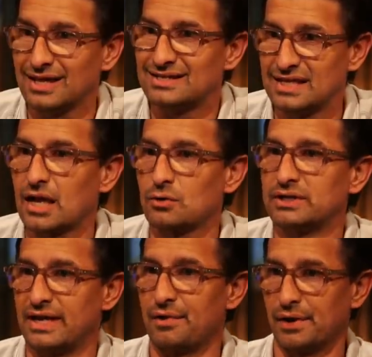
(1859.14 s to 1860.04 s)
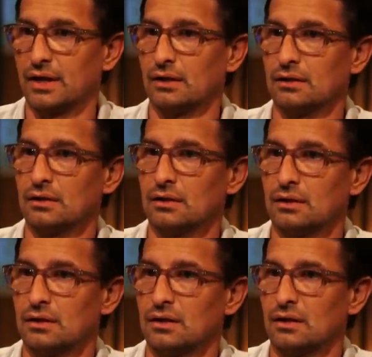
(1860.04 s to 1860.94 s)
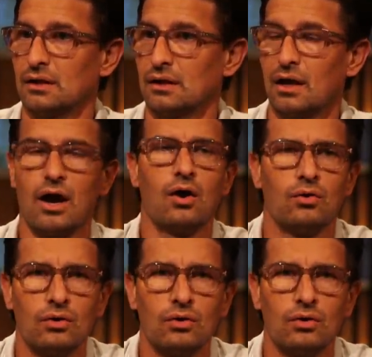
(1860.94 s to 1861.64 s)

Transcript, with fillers: a secretary. Yeah. Oh,